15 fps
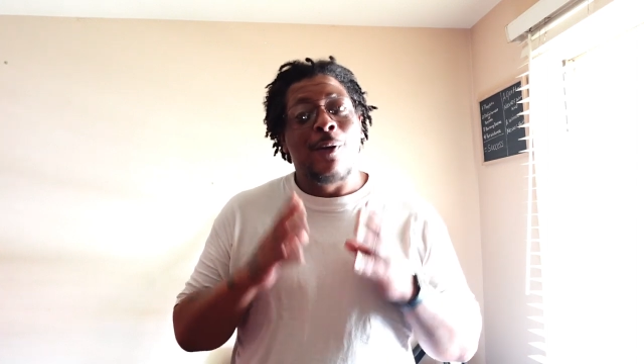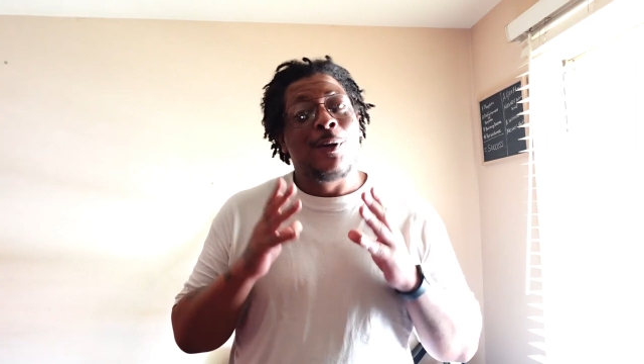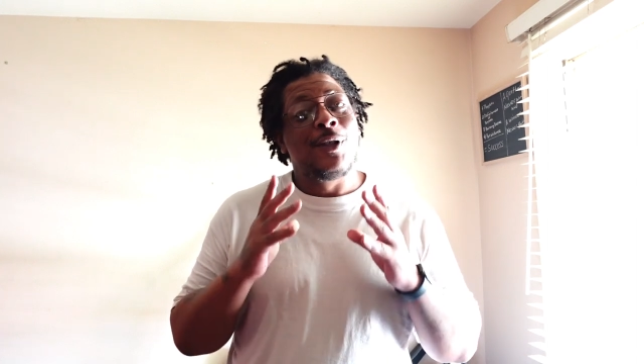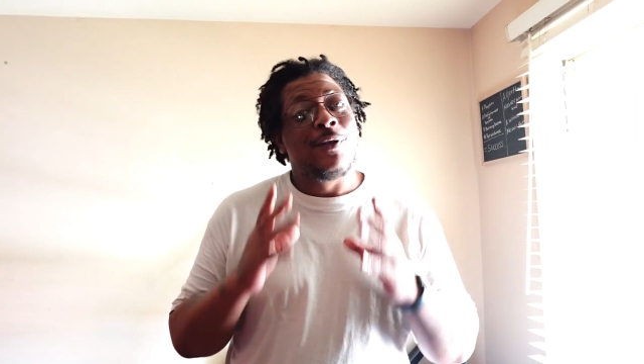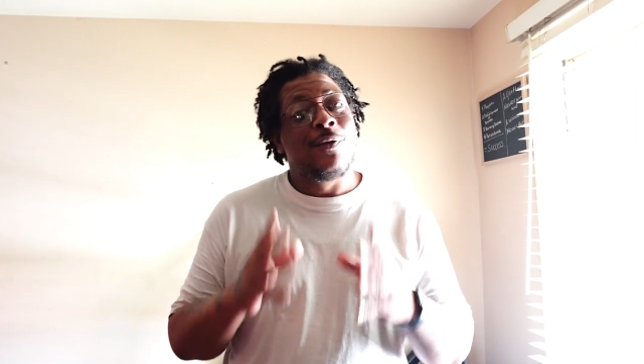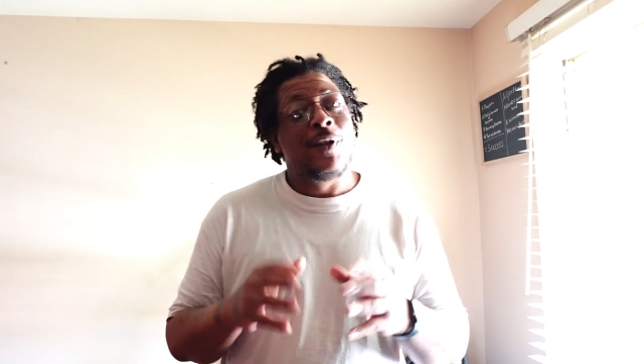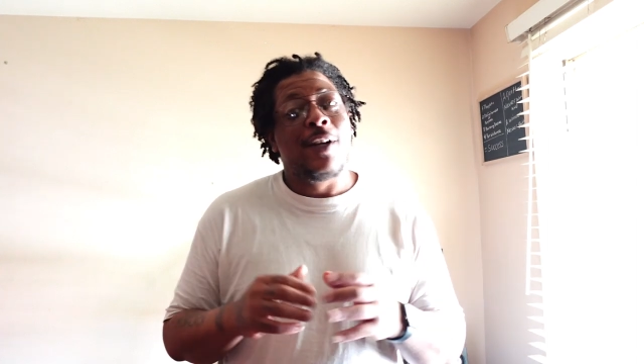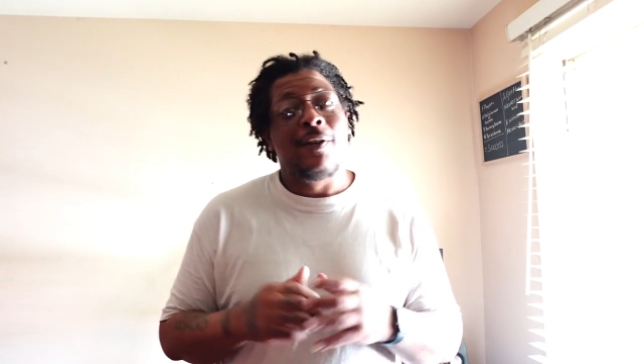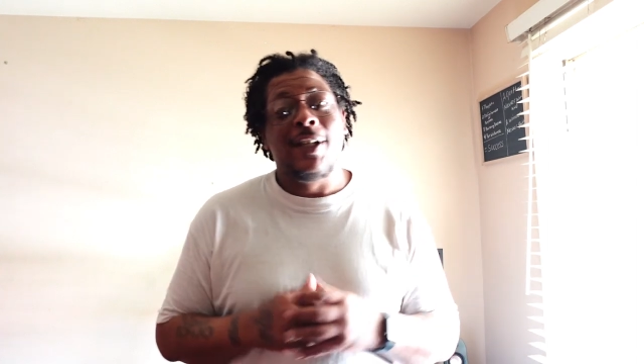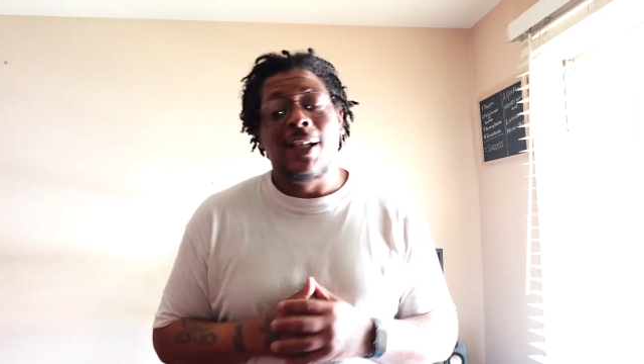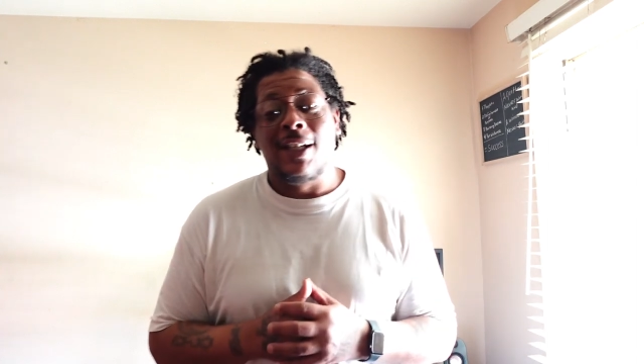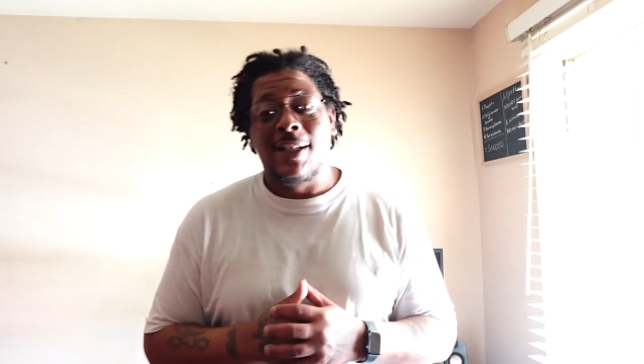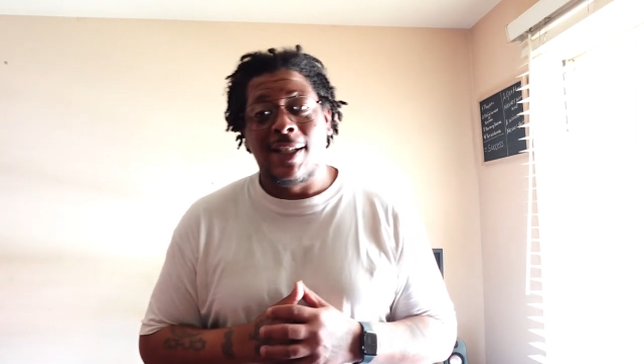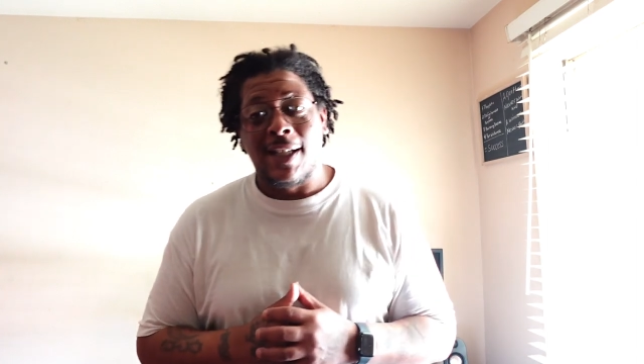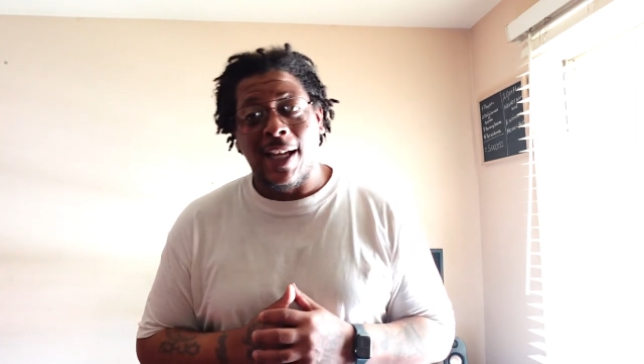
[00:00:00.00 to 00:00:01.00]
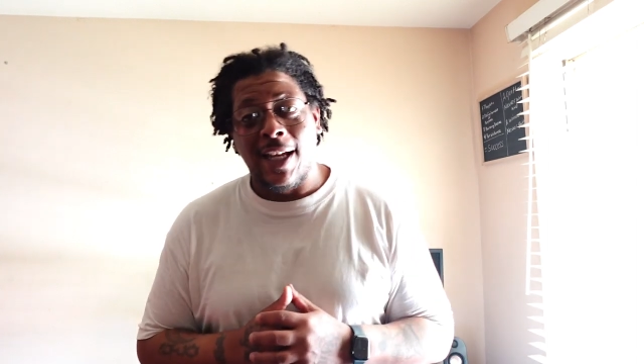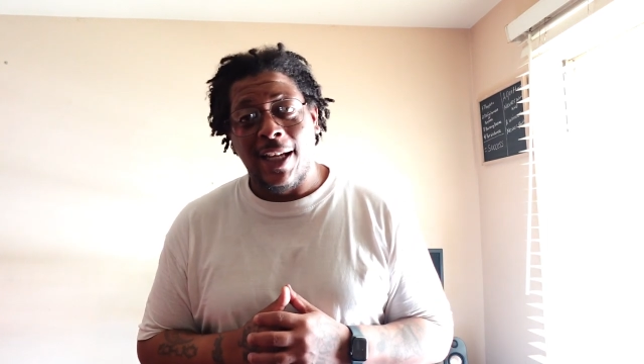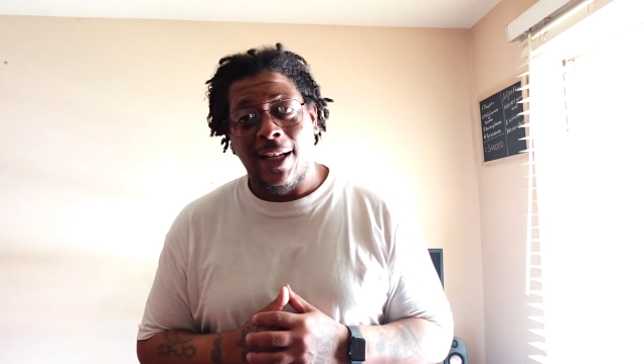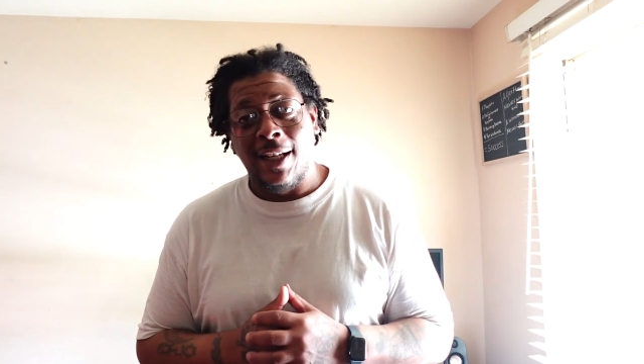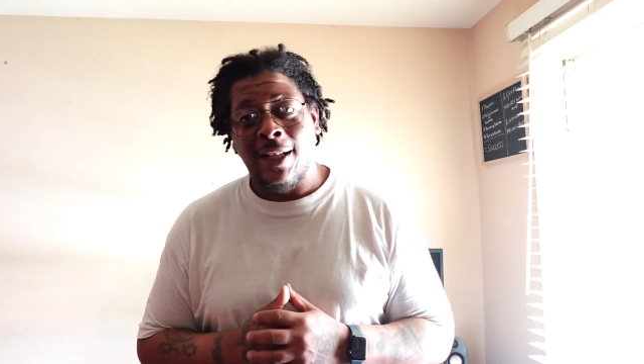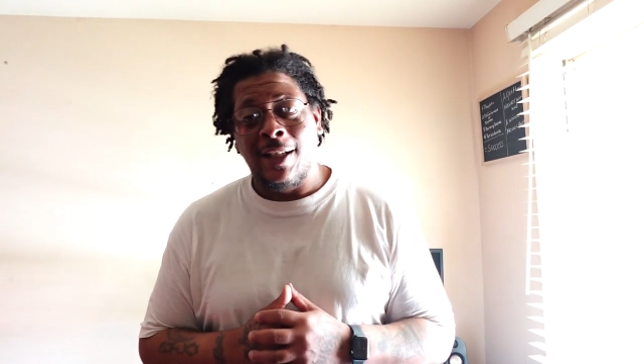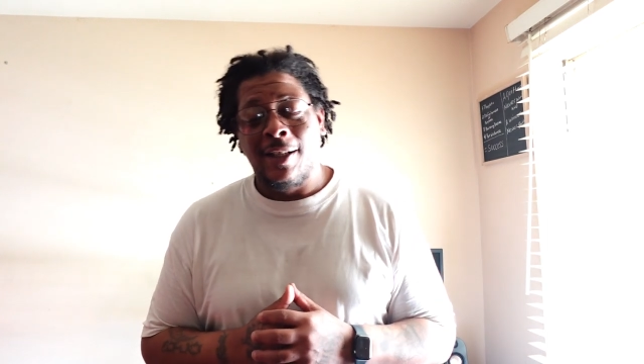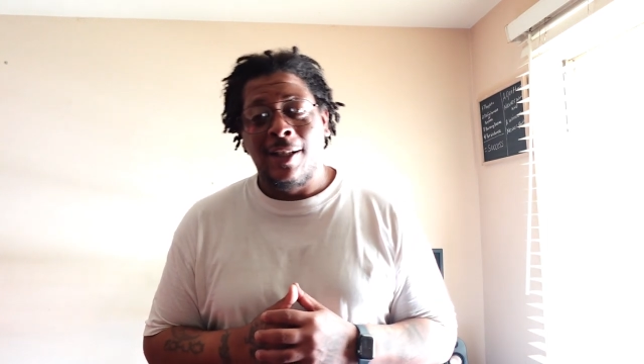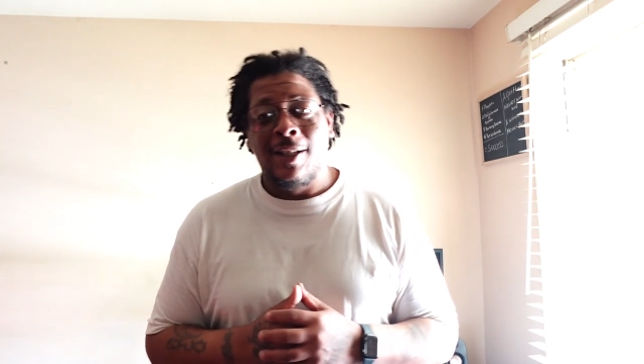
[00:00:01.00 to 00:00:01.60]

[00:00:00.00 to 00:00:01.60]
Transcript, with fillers: I was very excited.